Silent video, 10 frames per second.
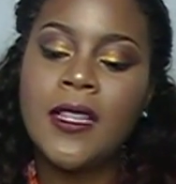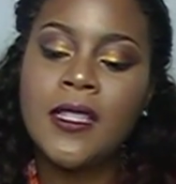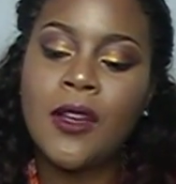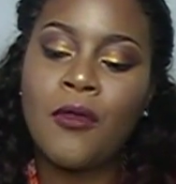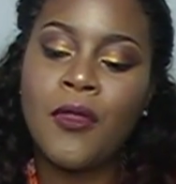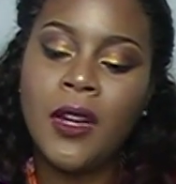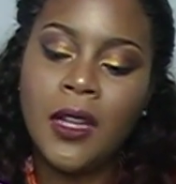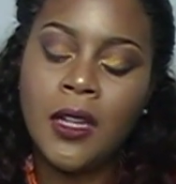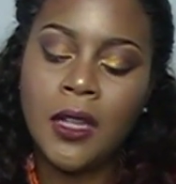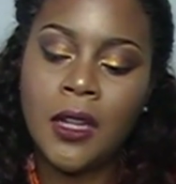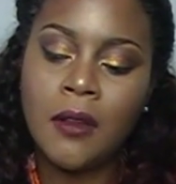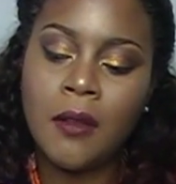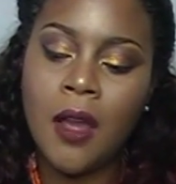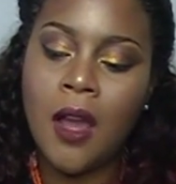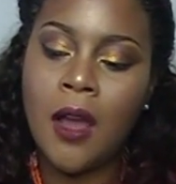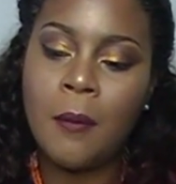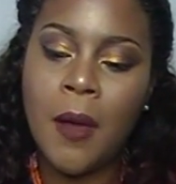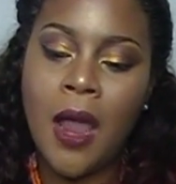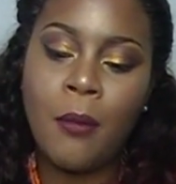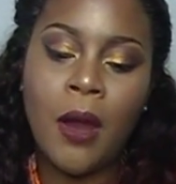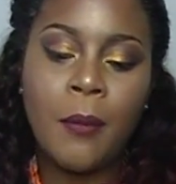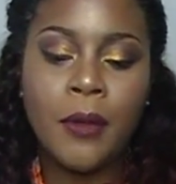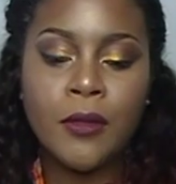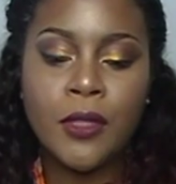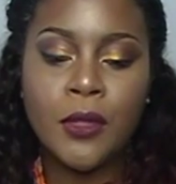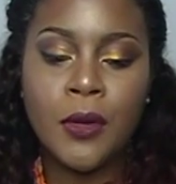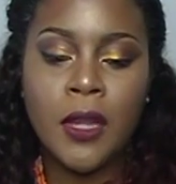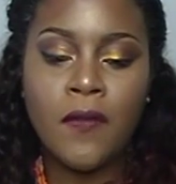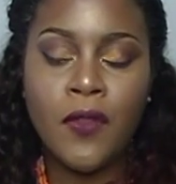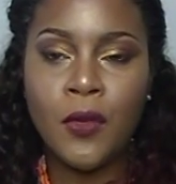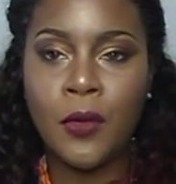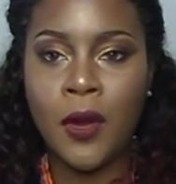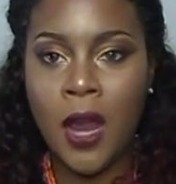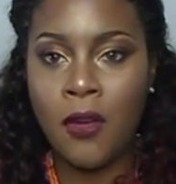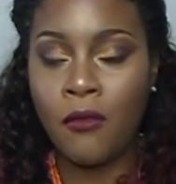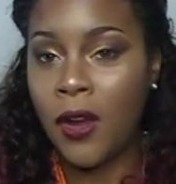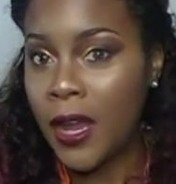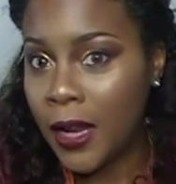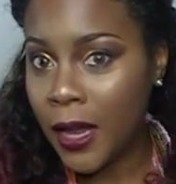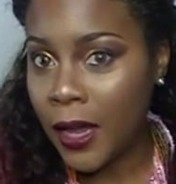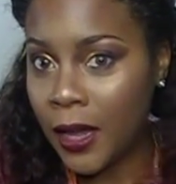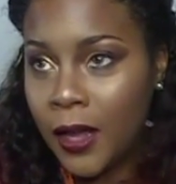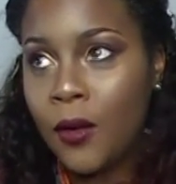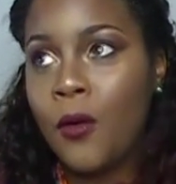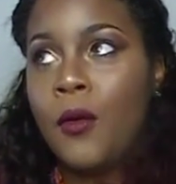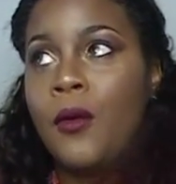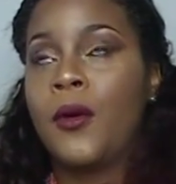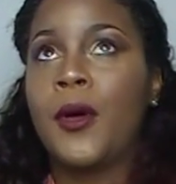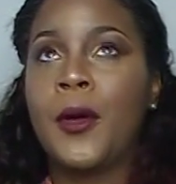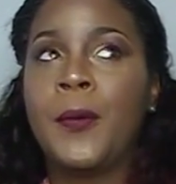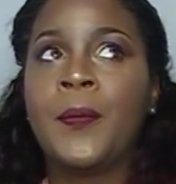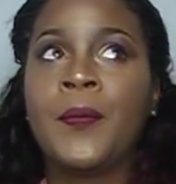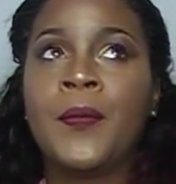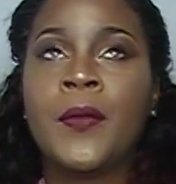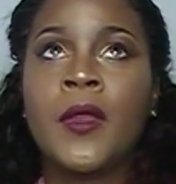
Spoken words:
and it's a really good eyebrow pencil if you're a redhead or